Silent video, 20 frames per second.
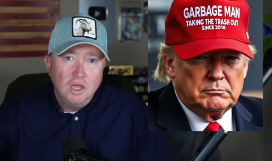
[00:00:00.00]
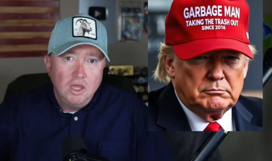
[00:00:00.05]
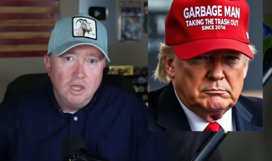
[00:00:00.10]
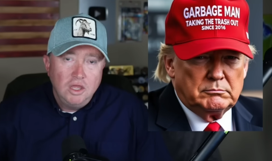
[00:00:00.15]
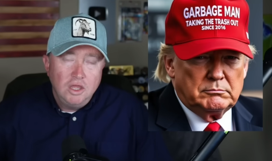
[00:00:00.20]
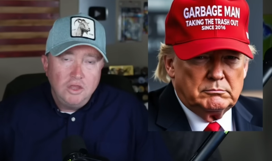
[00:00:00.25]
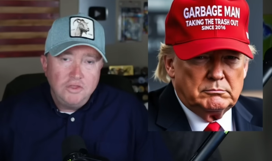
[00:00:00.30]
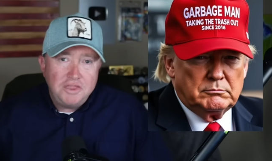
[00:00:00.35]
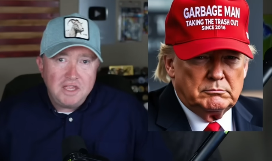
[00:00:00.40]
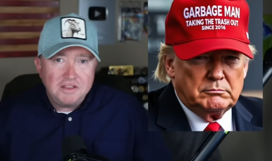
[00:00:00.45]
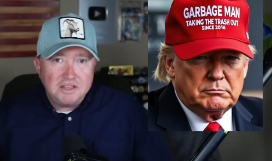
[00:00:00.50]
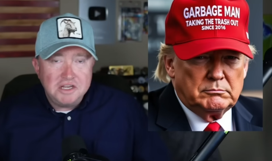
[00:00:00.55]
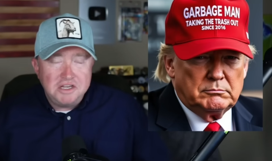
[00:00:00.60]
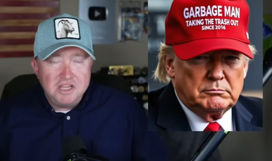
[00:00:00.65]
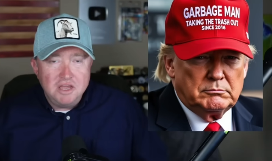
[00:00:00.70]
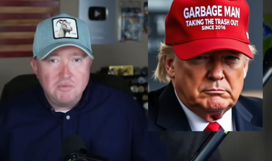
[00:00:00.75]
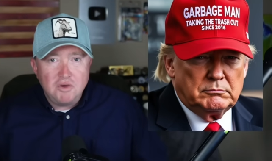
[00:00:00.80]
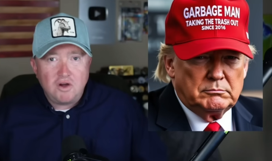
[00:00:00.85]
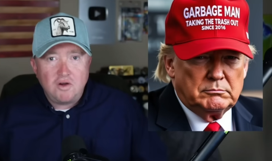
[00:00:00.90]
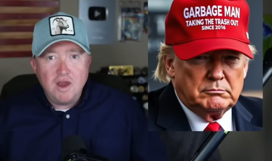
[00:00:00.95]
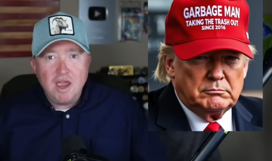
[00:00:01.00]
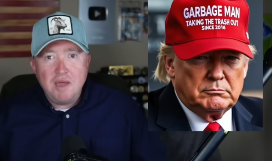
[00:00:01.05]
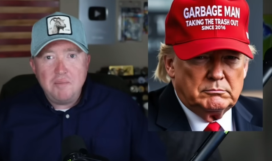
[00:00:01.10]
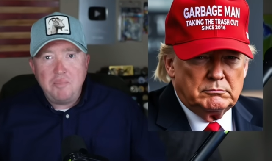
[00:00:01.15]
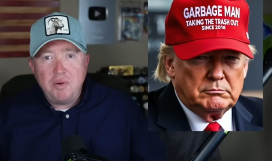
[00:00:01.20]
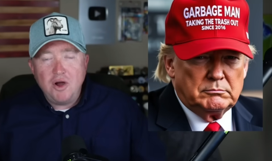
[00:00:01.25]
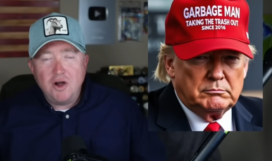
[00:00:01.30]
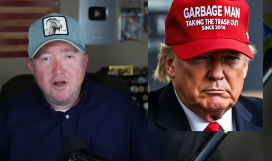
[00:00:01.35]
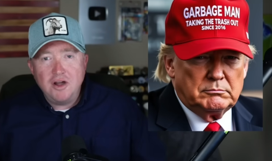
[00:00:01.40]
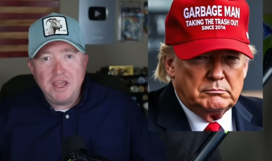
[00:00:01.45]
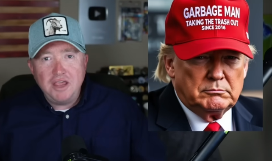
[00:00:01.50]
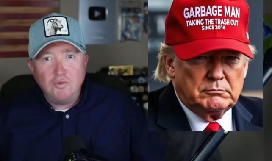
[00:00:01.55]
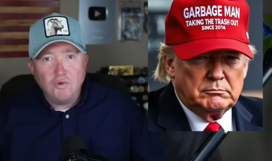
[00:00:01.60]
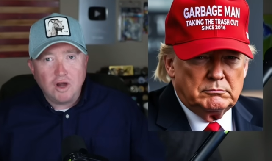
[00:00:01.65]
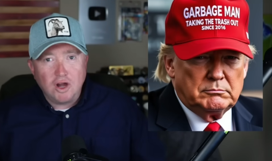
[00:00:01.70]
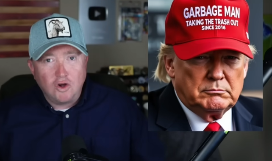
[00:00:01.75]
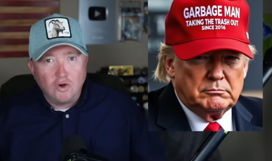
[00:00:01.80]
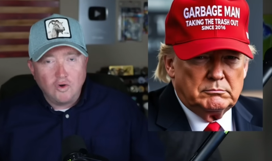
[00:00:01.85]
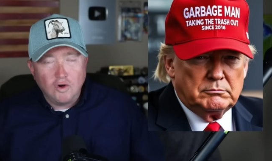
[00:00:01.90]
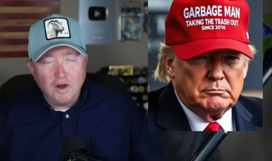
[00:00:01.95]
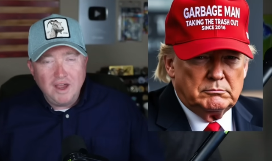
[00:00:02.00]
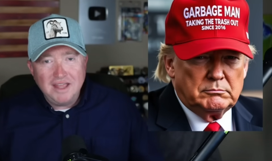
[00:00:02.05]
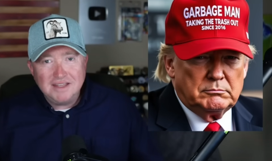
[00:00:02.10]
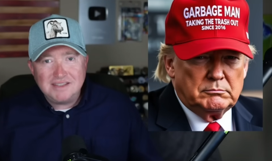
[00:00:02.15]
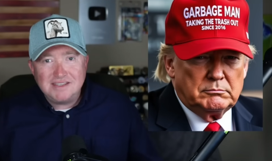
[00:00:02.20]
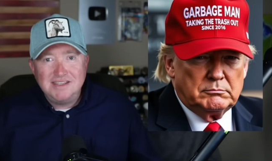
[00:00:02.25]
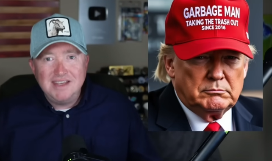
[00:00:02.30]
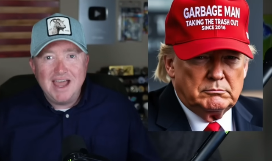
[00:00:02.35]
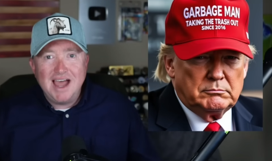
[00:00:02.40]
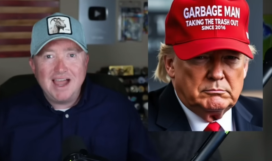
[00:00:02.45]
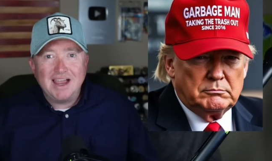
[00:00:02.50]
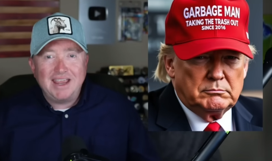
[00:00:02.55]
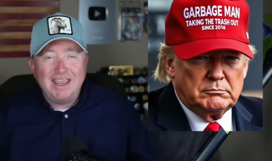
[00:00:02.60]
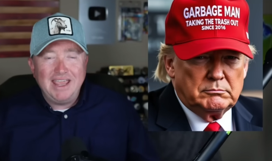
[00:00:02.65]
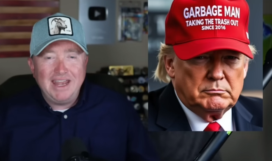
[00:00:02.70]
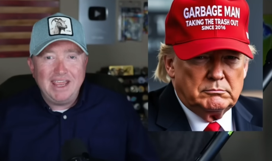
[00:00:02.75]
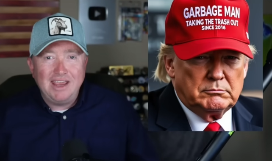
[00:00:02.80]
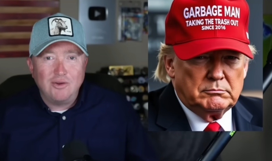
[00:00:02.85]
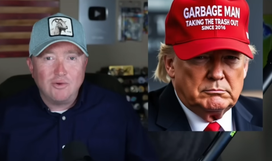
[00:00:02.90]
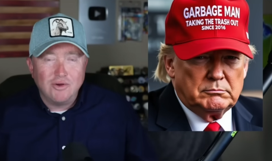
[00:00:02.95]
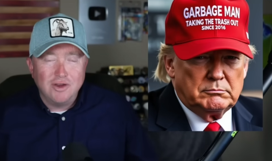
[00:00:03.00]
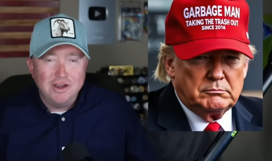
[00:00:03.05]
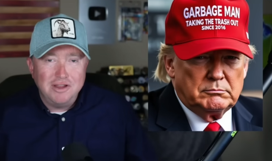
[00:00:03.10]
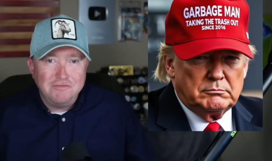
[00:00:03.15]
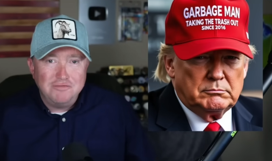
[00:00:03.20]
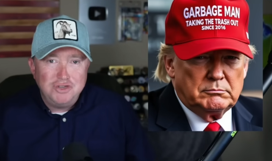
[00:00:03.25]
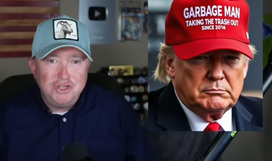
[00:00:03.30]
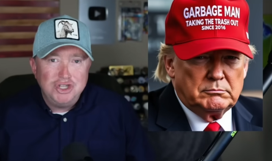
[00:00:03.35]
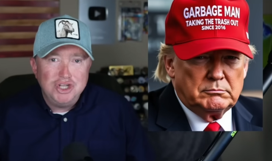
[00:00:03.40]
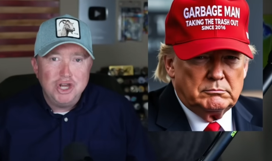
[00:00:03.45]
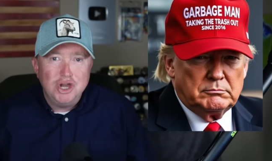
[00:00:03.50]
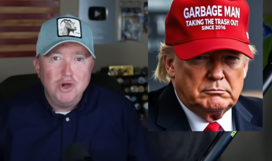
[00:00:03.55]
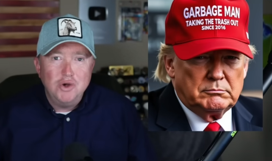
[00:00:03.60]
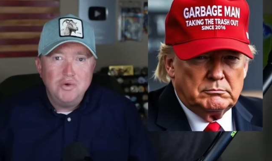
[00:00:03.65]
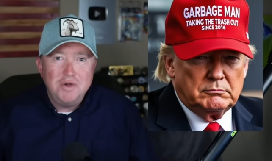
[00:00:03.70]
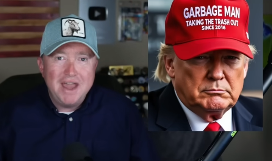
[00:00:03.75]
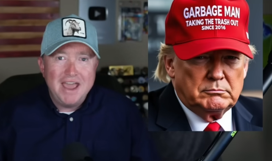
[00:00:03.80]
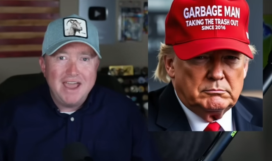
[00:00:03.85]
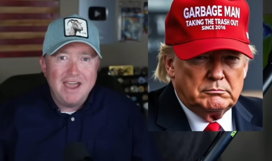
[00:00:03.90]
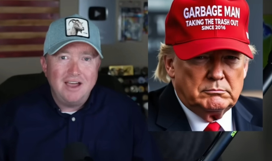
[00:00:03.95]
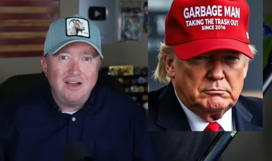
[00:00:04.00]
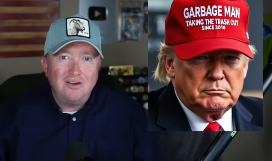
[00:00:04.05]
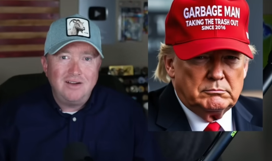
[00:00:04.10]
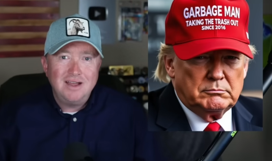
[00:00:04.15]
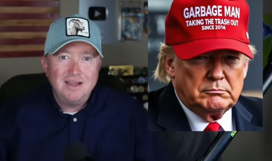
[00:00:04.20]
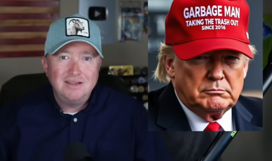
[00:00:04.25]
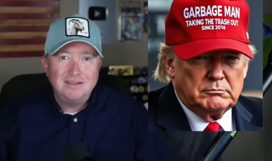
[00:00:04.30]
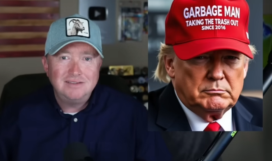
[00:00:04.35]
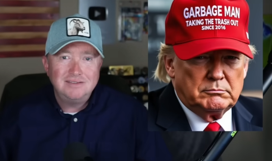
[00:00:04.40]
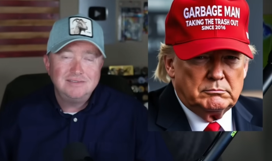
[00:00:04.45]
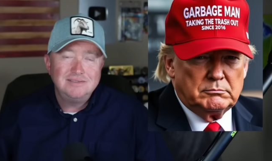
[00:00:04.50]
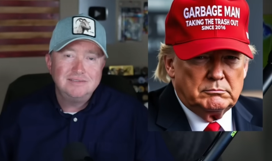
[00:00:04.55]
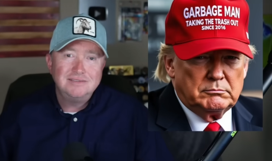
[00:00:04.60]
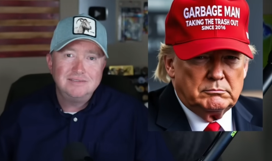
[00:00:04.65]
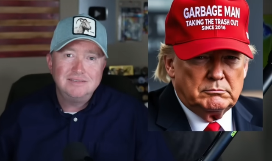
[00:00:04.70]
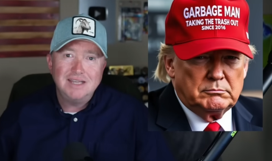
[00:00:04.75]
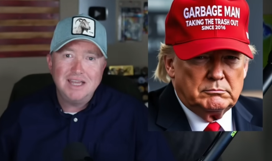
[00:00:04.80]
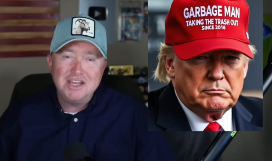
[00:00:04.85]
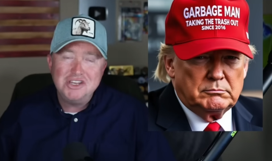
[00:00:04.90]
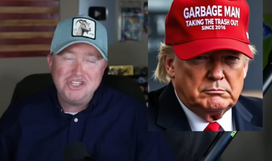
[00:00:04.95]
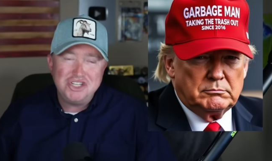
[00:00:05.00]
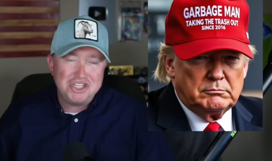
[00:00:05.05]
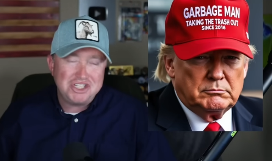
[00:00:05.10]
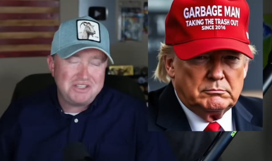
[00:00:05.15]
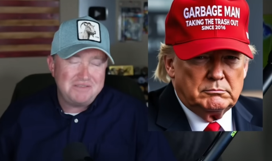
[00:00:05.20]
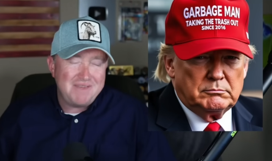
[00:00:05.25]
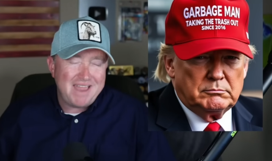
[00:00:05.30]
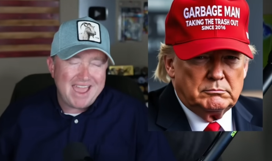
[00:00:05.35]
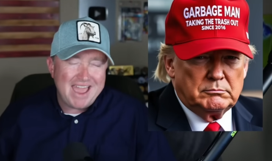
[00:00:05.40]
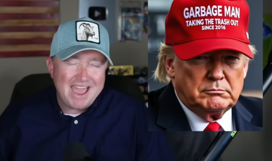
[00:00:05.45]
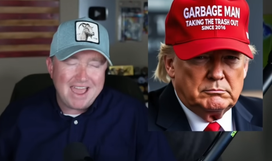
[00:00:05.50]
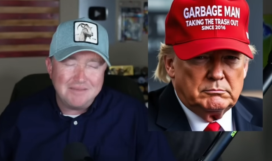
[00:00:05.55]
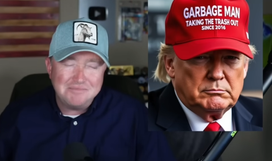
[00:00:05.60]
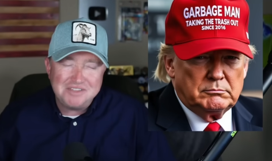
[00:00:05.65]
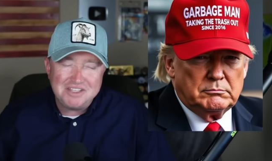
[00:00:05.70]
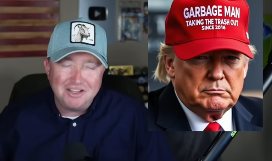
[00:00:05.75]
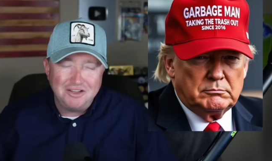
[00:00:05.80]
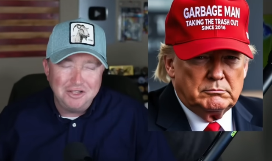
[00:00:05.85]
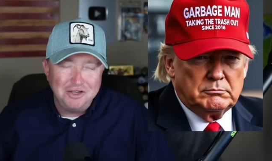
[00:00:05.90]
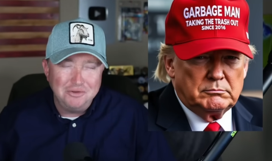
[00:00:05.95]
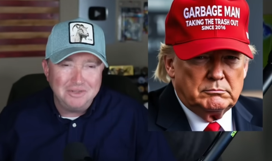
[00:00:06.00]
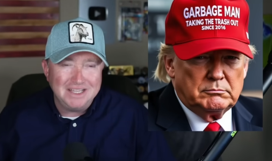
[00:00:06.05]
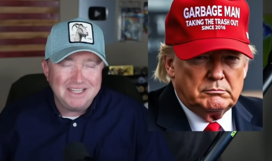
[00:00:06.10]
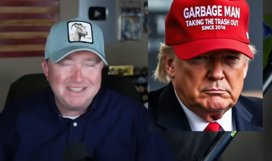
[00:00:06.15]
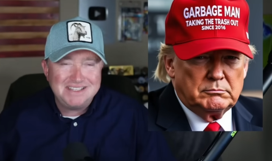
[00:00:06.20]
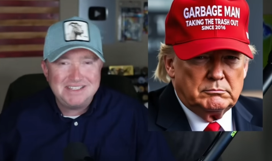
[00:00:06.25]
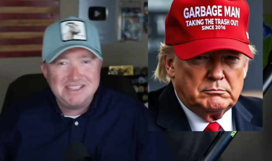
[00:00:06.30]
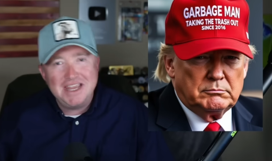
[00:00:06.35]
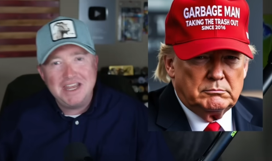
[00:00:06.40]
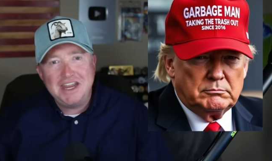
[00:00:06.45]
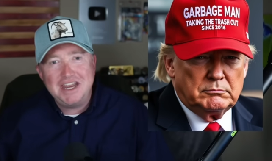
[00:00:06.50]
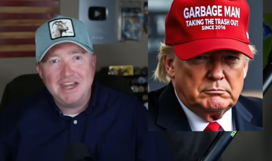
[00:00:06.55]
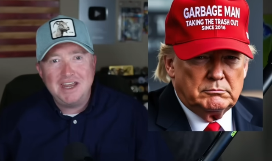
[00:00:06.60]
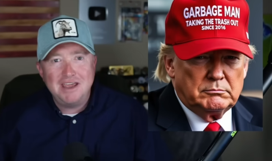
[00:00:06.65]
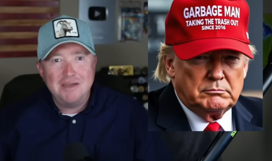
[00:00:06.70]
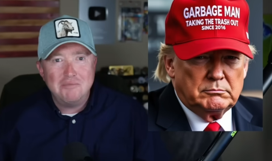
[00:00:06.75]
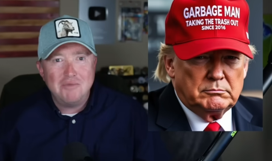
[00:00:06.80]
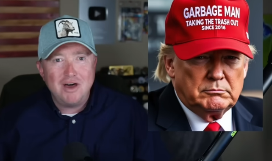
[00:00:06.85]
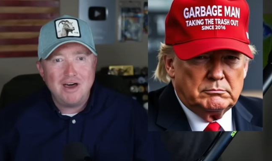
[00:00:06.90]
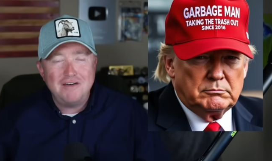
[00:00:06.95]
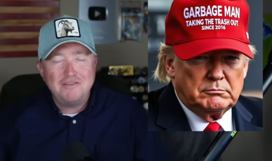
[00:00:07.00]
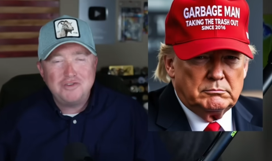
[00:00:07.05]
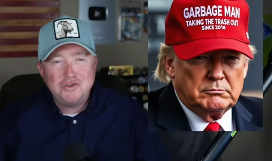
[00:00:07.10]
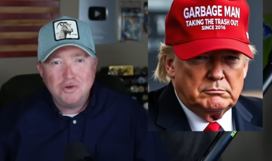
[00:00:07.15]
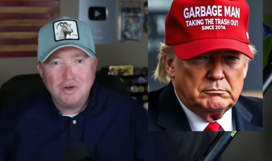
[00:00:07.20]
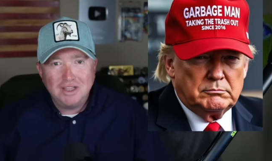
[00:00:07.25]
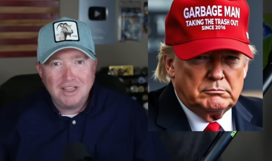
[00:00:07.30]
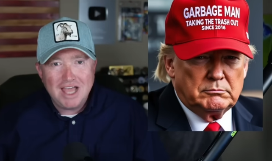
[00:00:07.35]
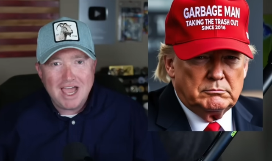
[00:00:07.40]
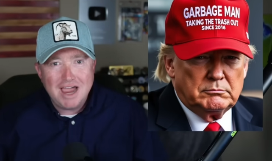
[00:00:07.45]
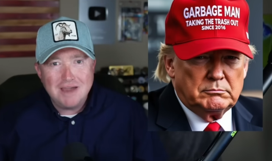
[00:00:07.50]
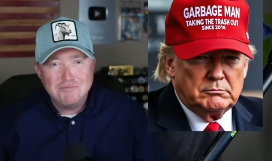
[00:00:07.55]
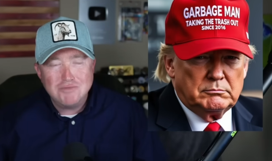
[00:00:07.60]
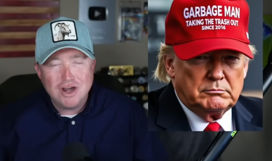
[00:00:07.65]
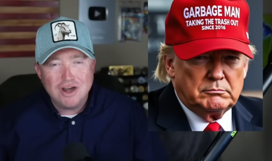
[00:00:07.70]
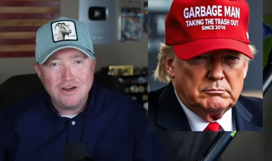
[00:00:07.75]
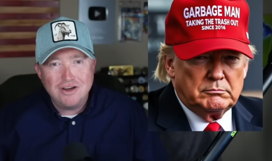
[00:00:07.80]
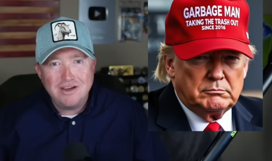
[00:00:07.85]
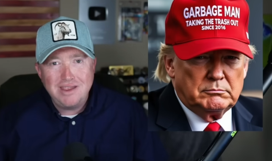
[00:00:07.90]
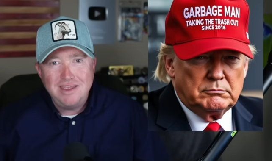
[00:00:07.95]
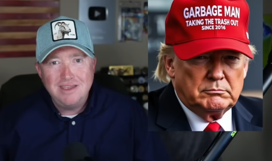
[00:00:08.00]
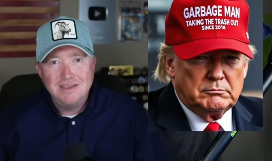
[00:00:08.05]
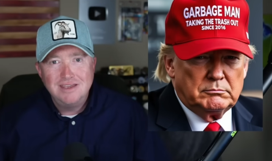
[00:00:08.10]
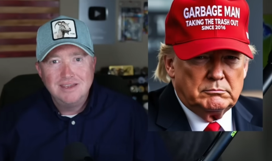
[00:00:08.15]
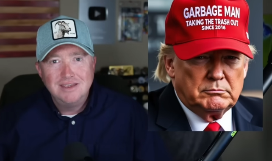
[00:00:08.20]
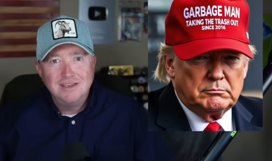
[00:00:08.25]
Speaker 1: You think the Democrat Party regrets not getting rid of Joe now and just absolutely sending him off to a library